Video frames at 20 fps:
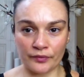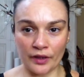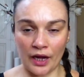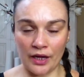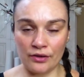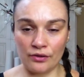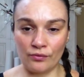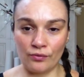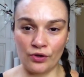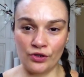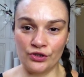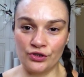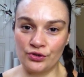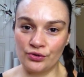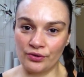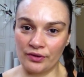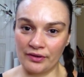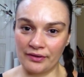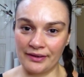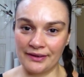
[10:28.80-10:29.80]
I don't want to
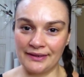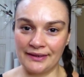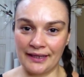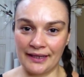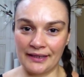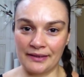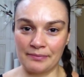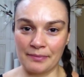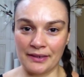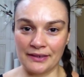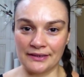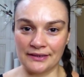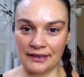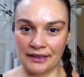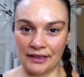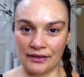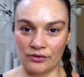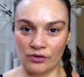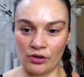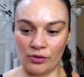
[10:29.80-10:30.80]
irritate my
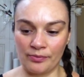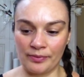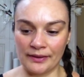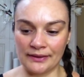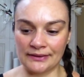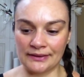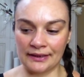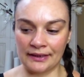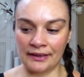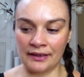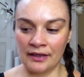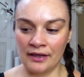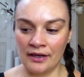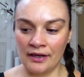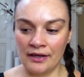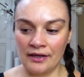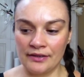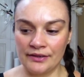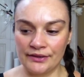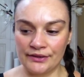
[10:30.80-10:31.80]
skin, obviously,
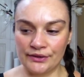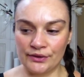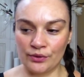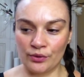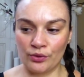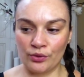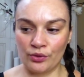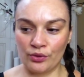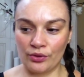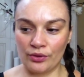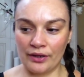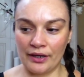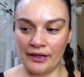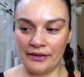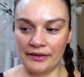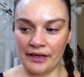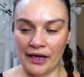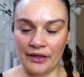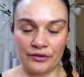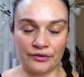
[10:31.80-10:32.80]
so,
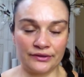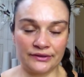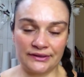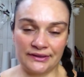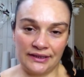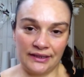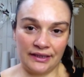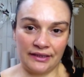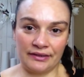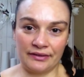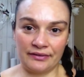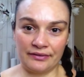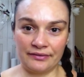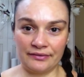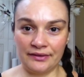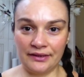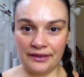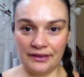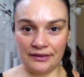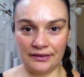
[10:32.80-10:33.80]
and I don't see a
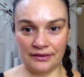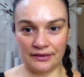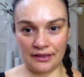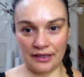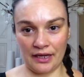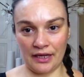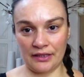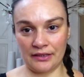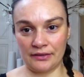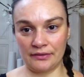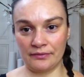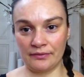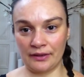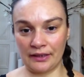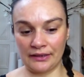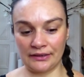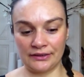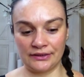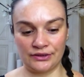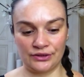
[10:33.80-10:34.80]
need
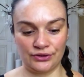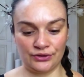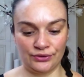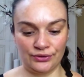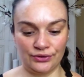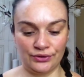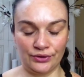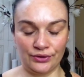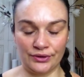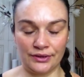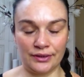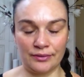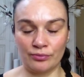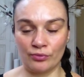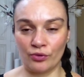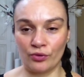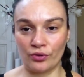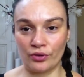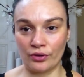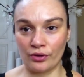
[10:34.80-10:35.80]
anyways to use it
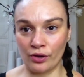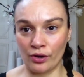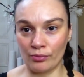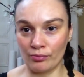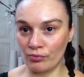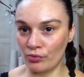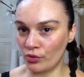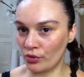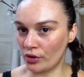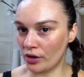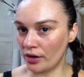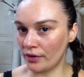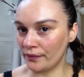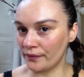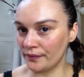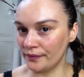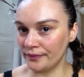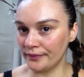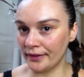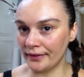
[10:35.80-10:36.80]
more
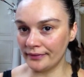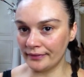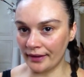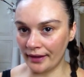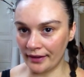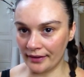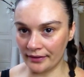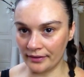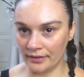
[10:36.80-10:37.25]
often than that.